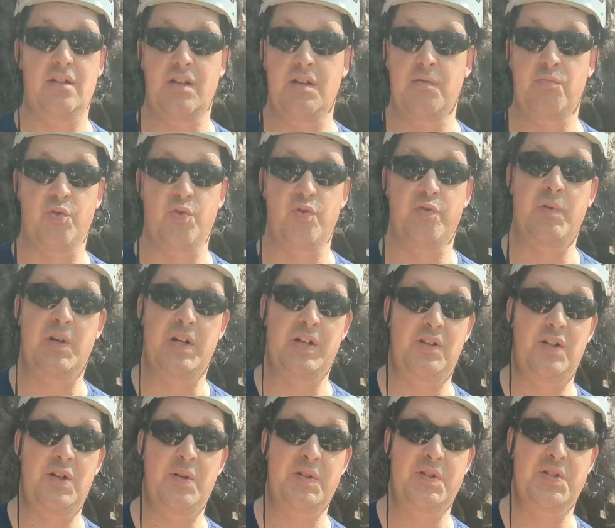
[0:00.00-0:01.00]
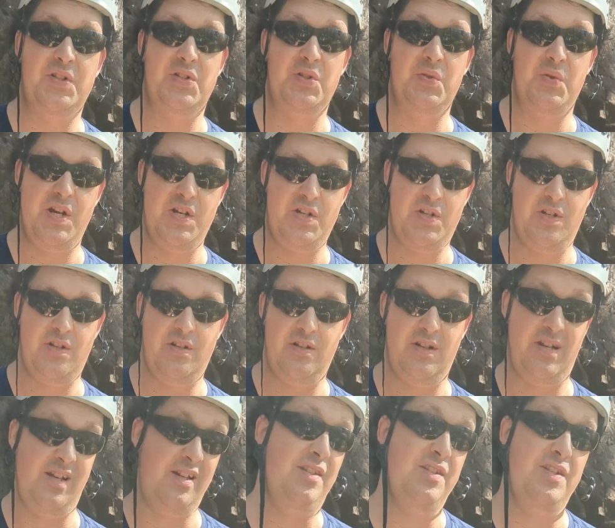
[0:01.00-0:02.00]
improved my climbing situation
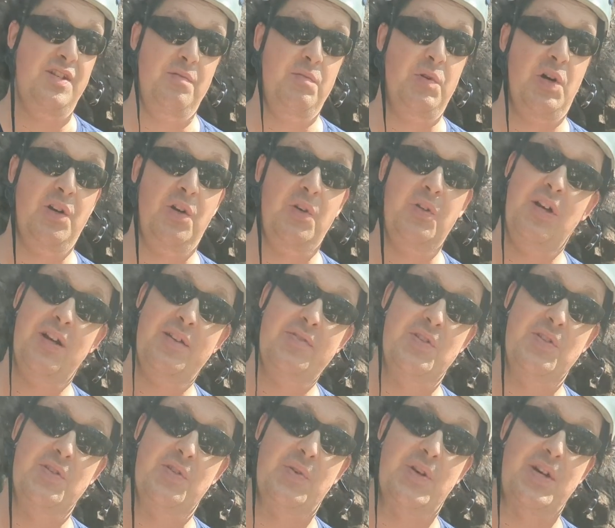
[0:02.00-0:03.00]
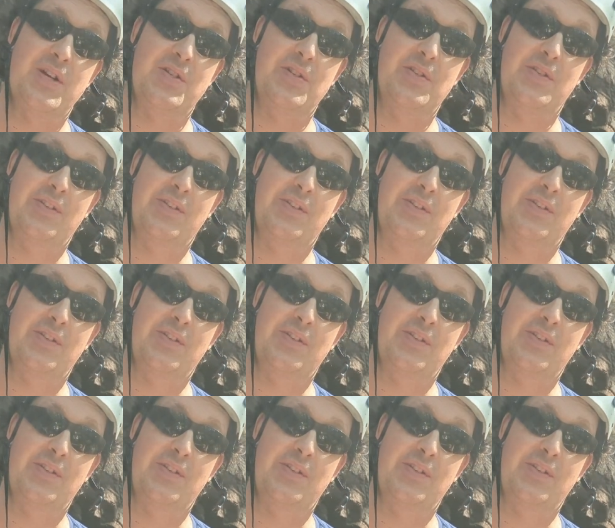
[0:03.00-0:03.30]
and indeed my whole life situation.